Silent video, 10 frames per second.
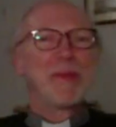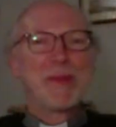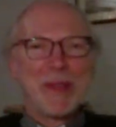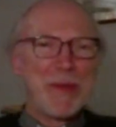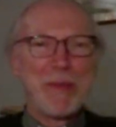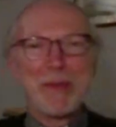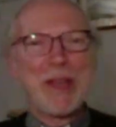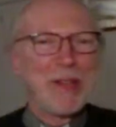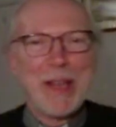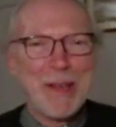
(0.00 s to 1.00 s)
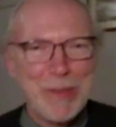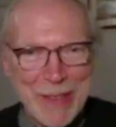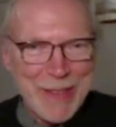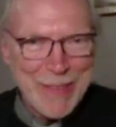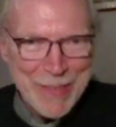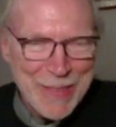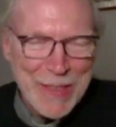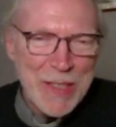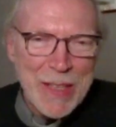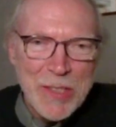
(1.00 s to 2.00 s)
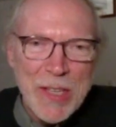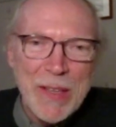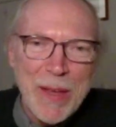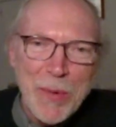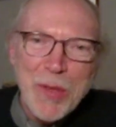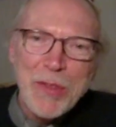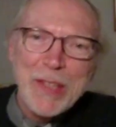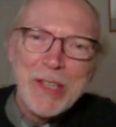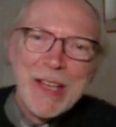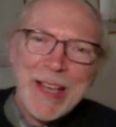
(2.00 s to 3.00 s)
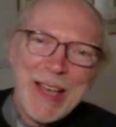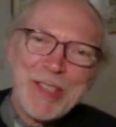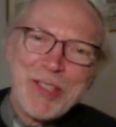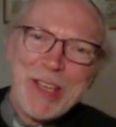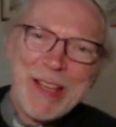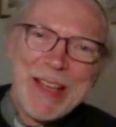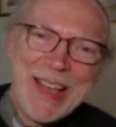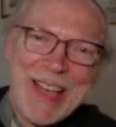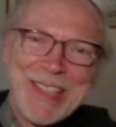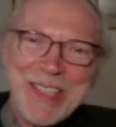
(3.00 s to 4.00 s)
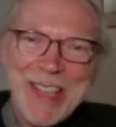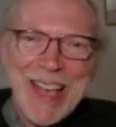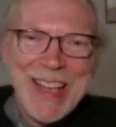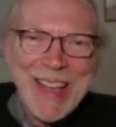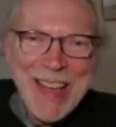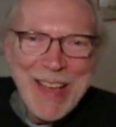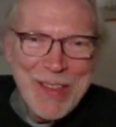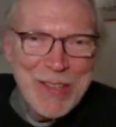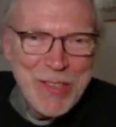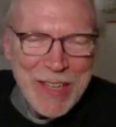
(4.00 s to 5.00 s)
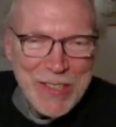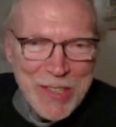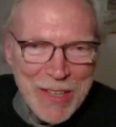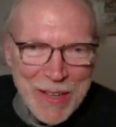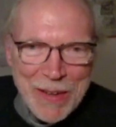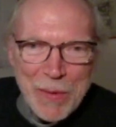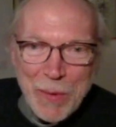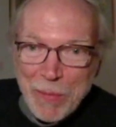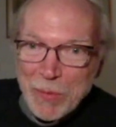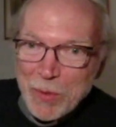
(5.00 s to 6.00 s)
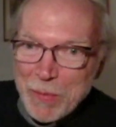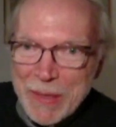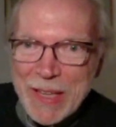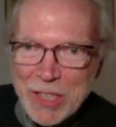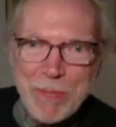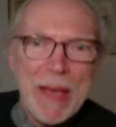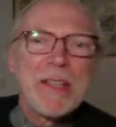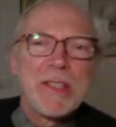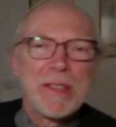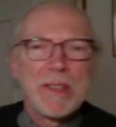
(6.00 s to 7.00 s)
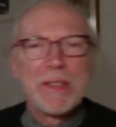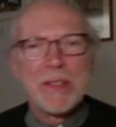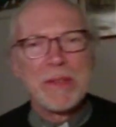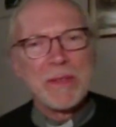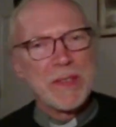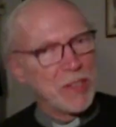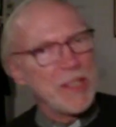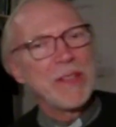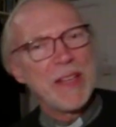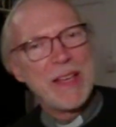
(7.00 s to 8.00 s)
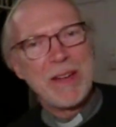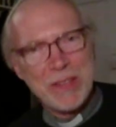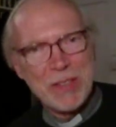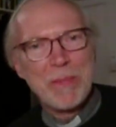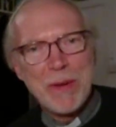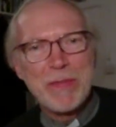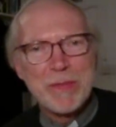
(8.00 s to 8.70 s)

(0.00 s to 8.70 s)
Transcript: women hair down and they're telling us how they're worth it. It's in those days, women would have been expected to conceal their hair apart